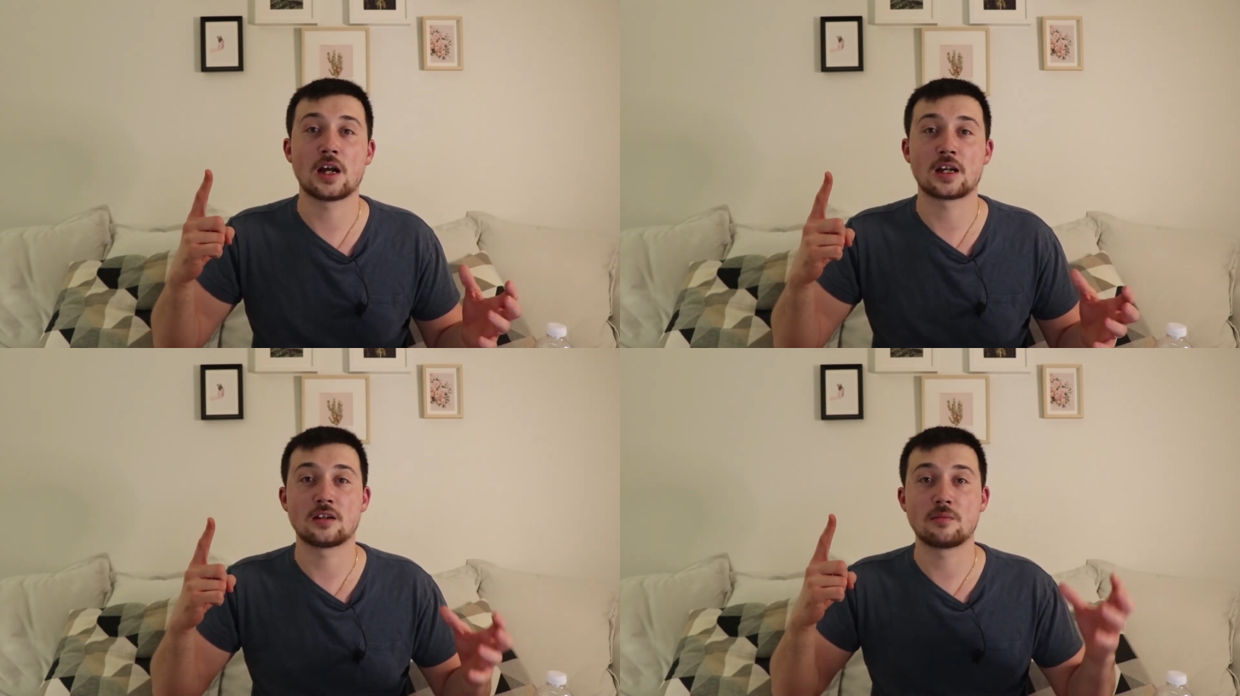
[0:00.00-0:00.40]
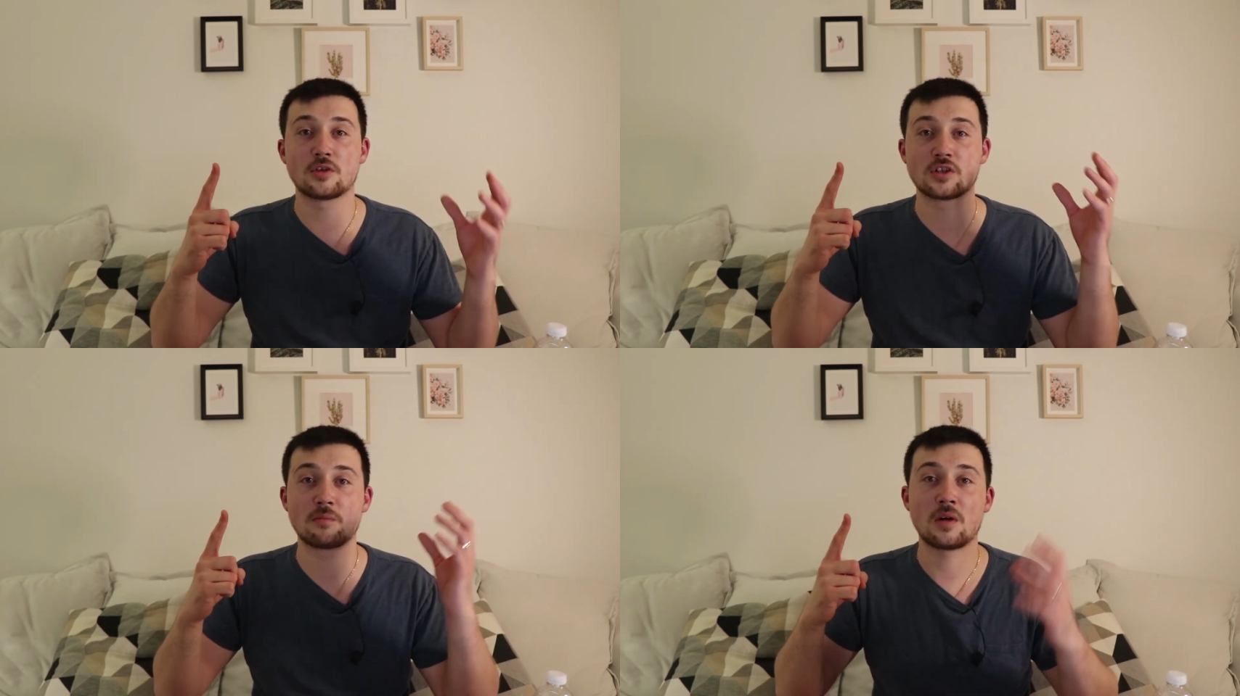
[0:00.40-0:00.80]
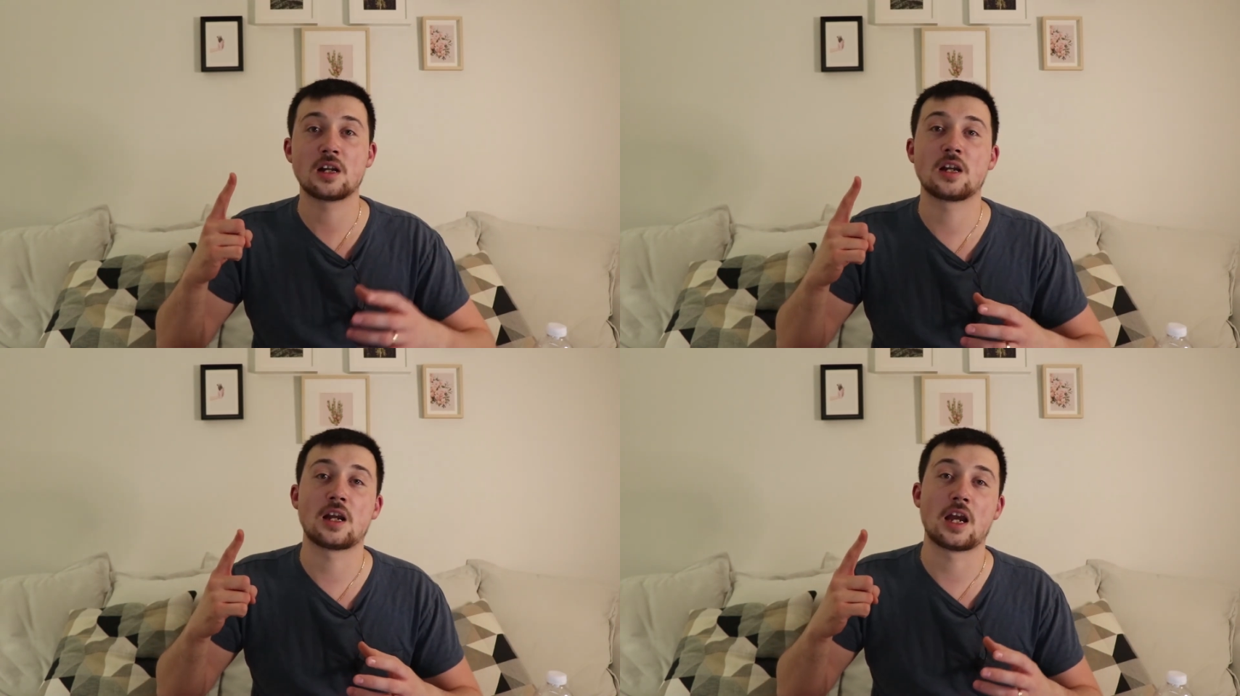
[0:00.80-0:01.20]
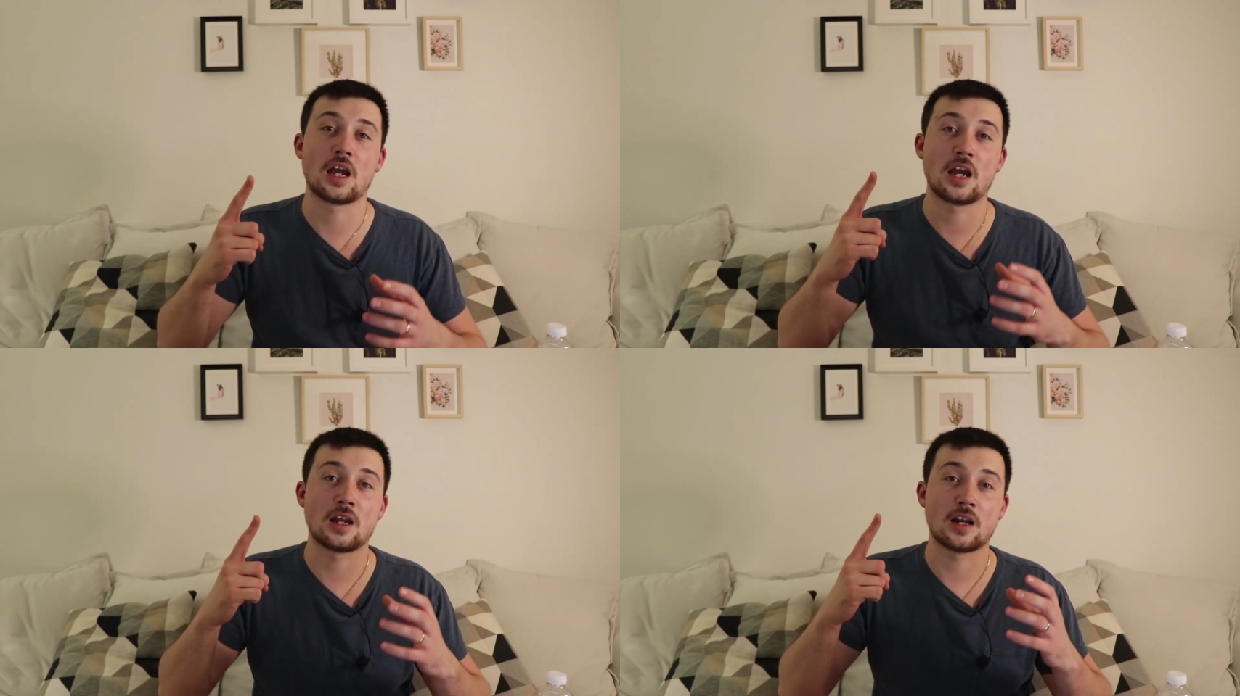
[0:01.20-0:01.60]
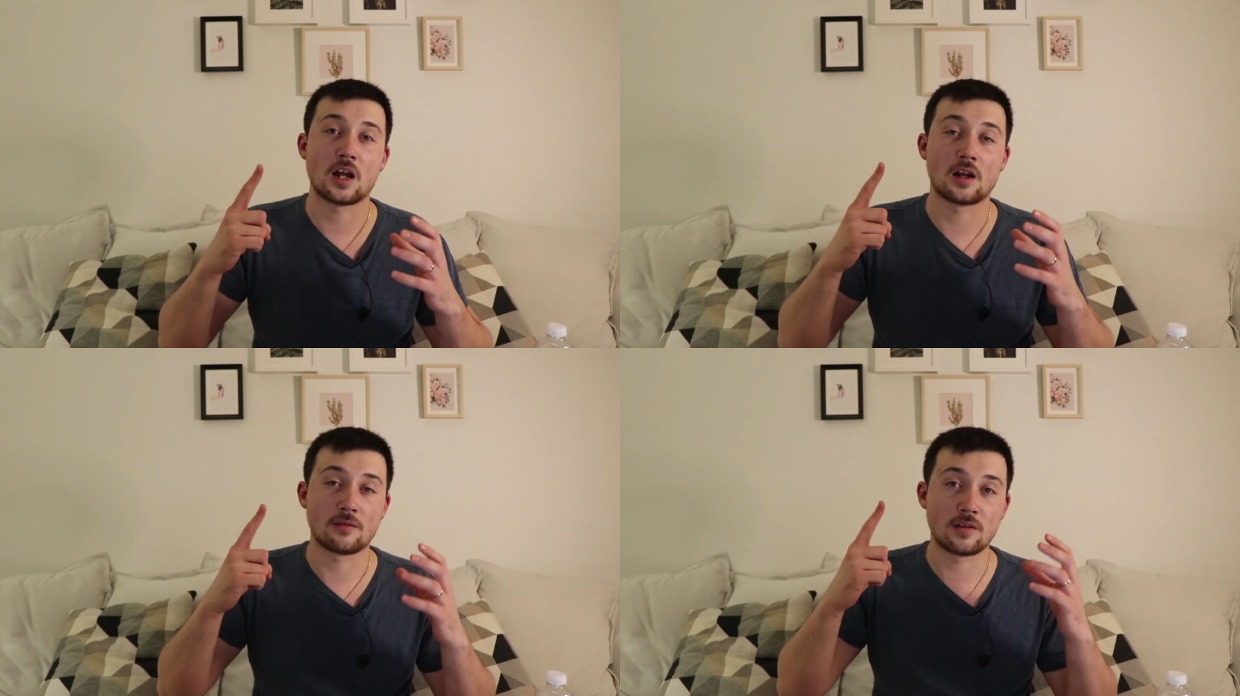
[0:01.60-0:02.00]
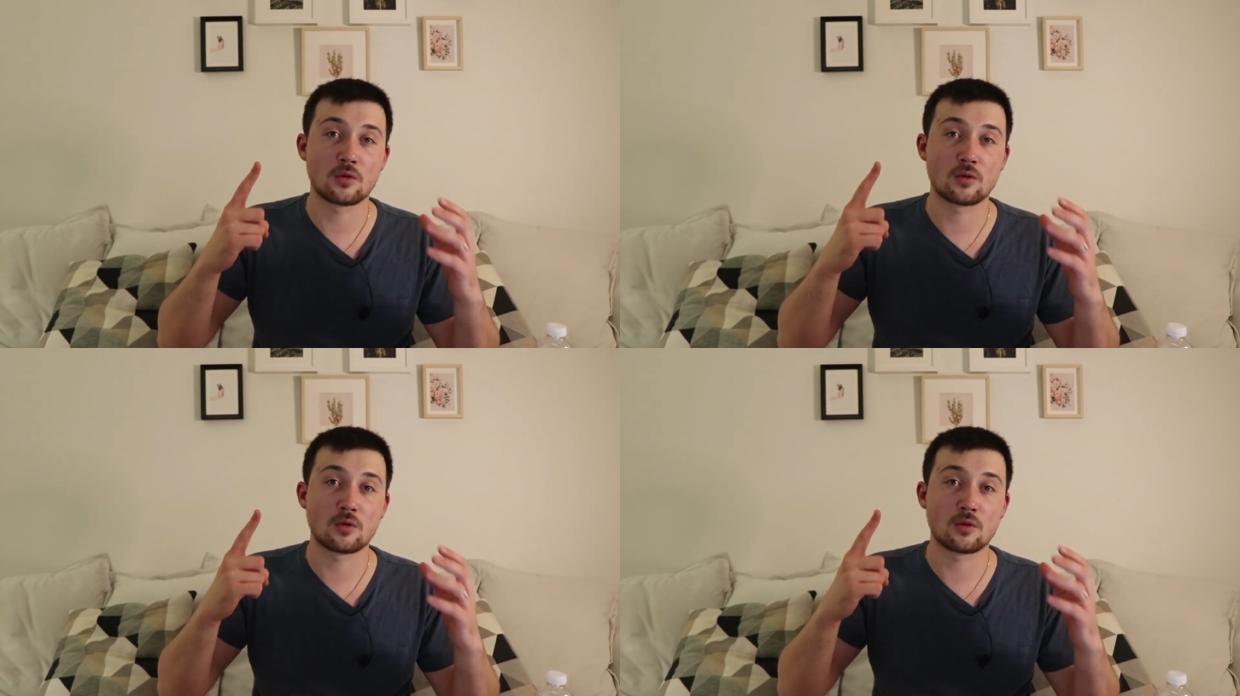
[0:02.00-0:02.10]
I can deposit money and there